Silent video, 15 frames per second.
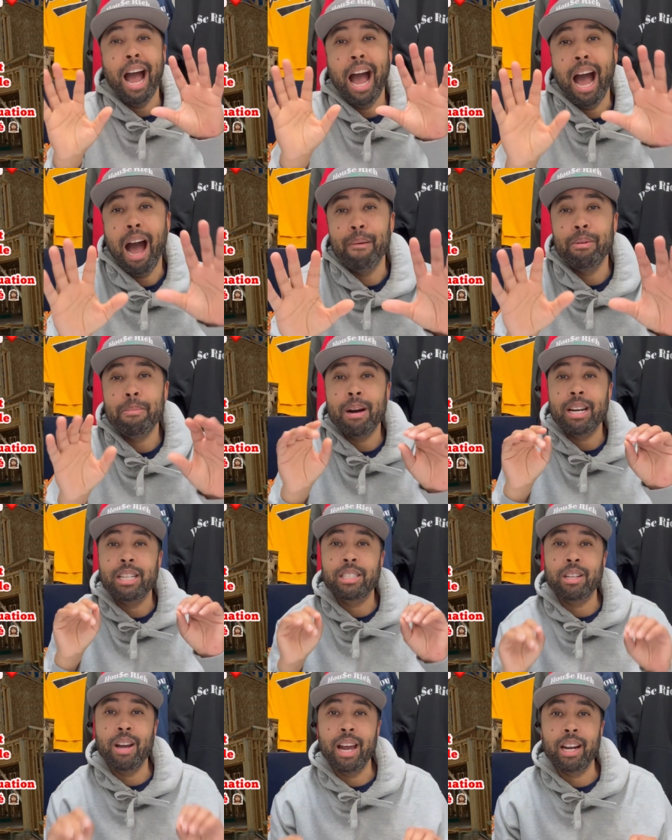I'm about to
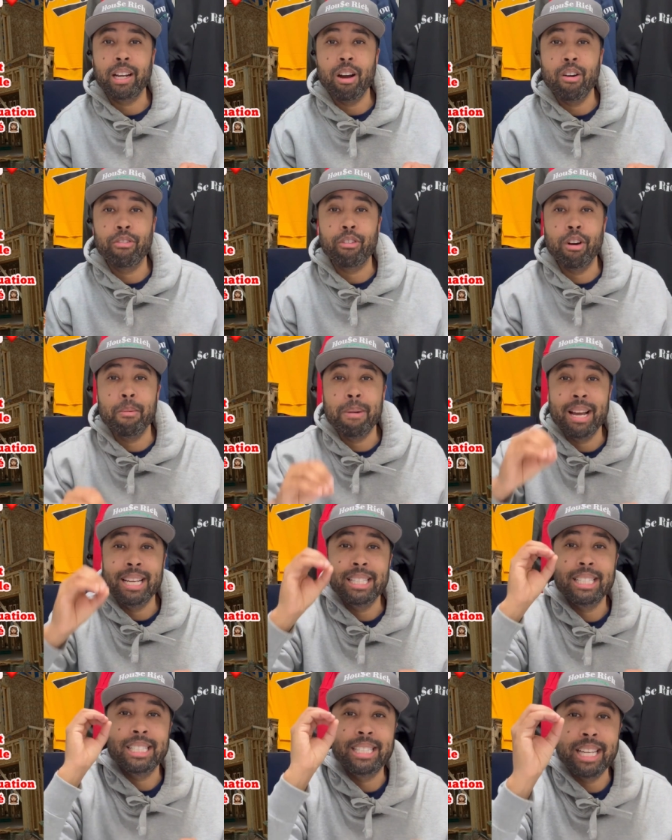show you how to go from
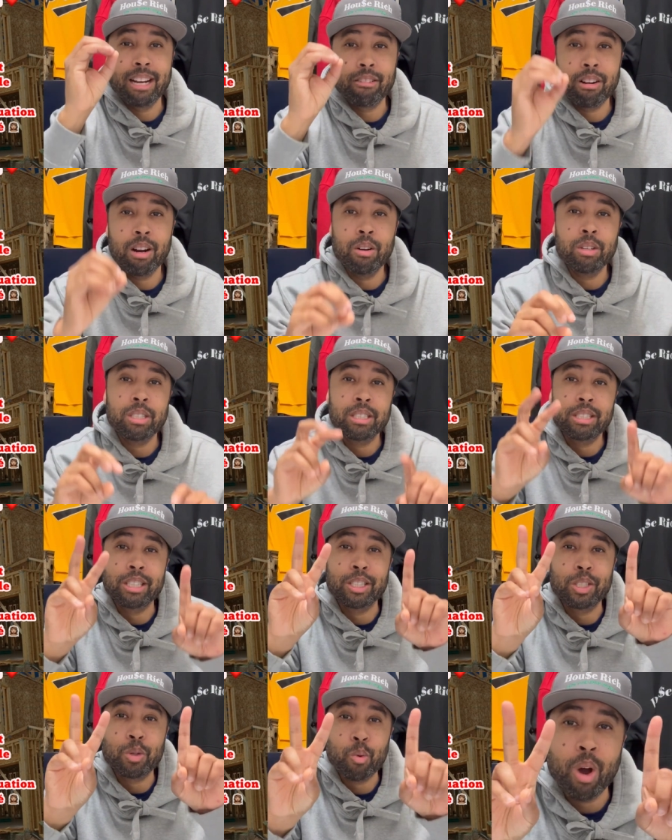0 to
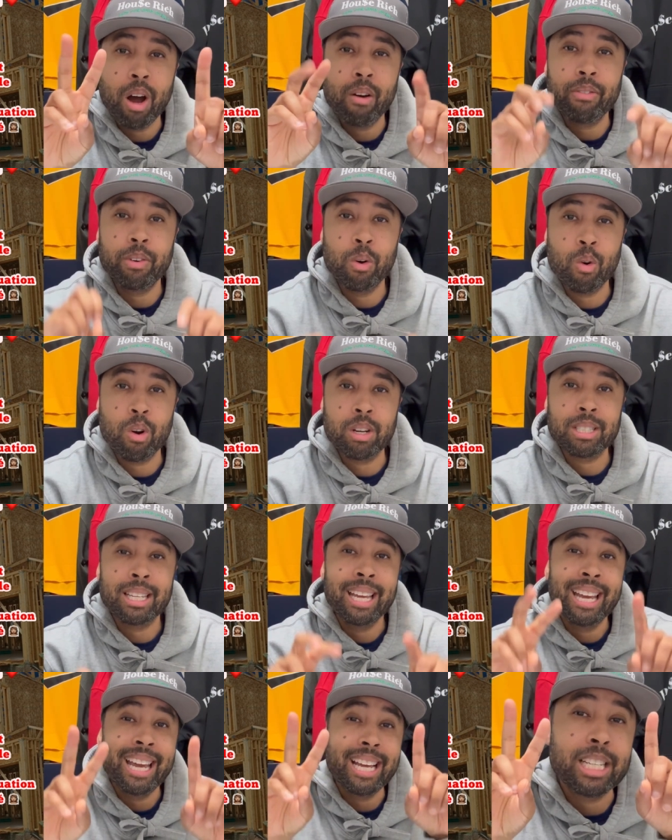12 doors
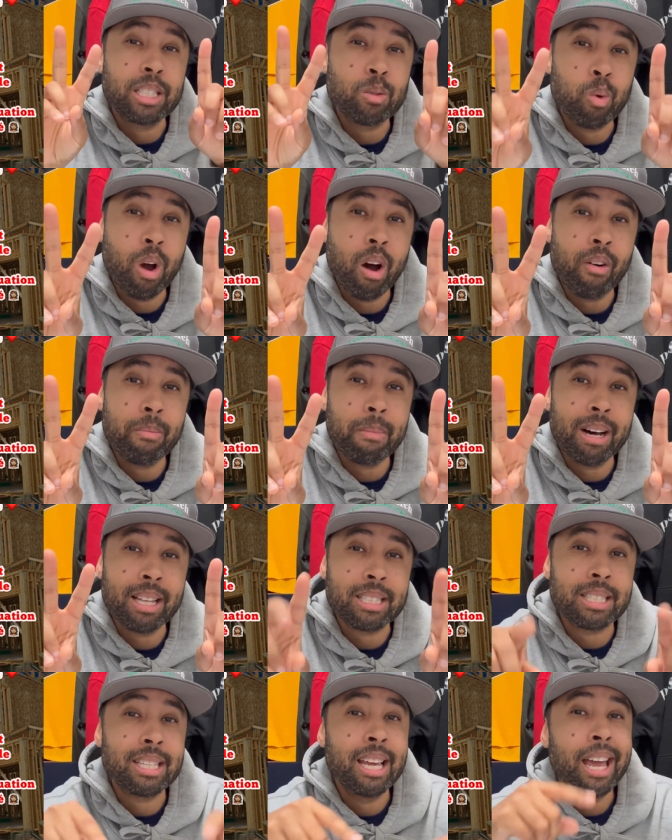in 12
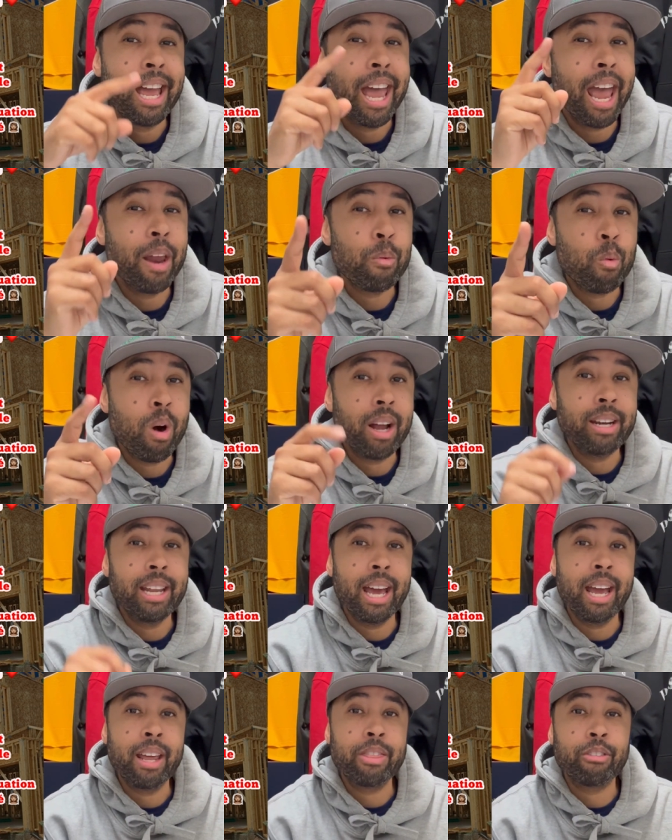months and one
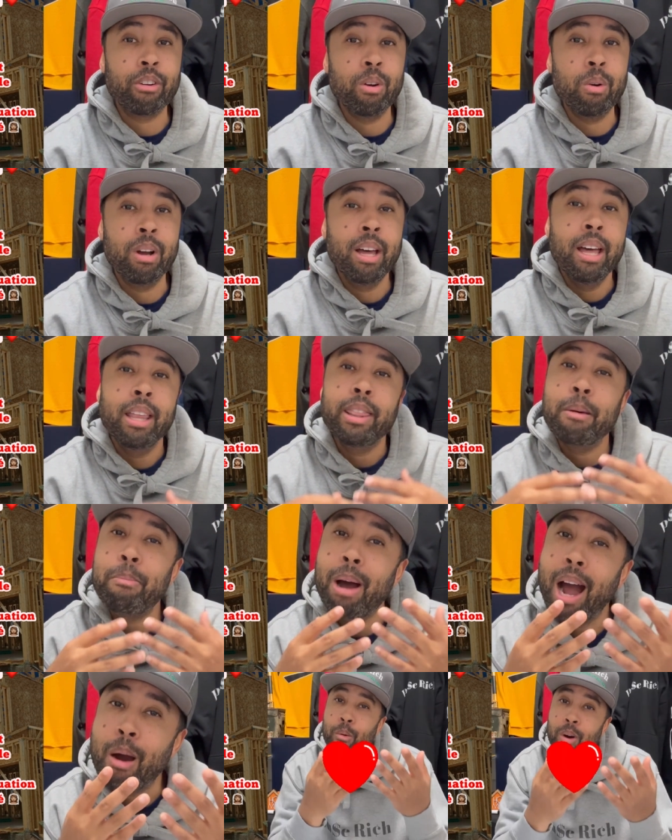day through the
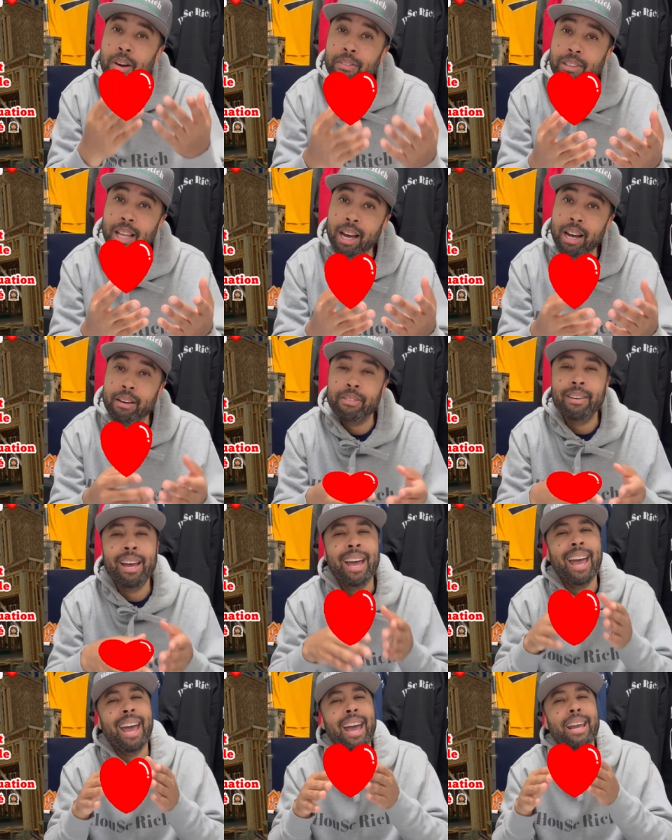power of love
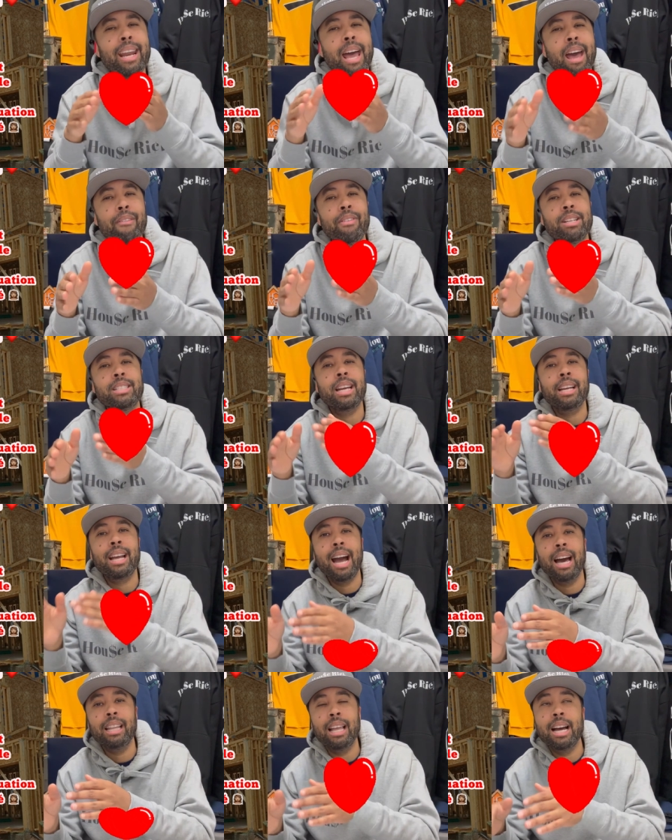and FHA
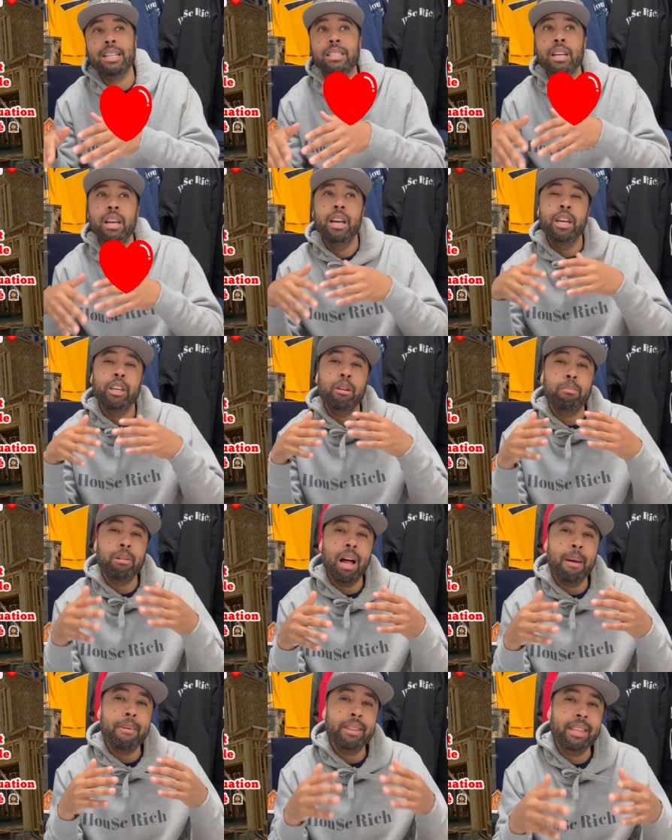guidelines. You're
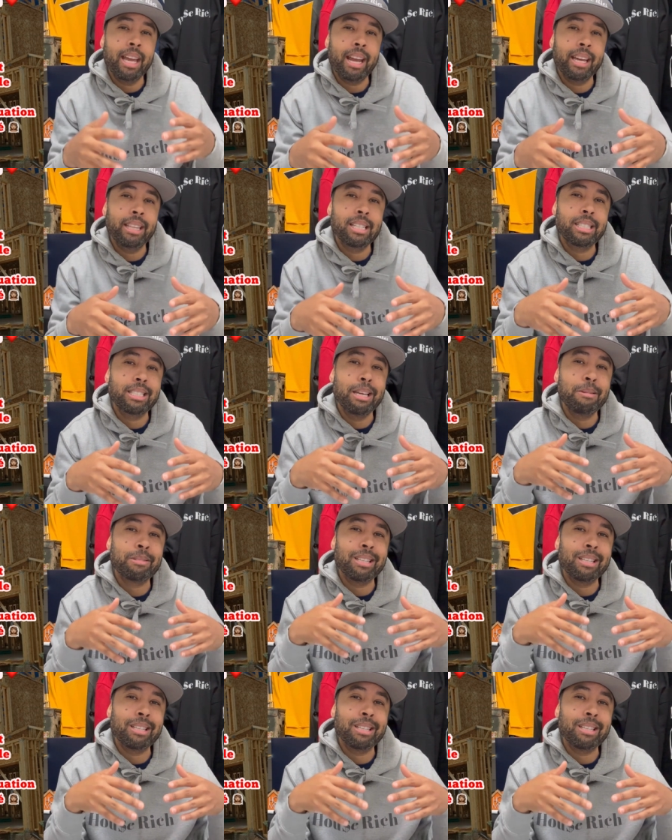probably thinking this seems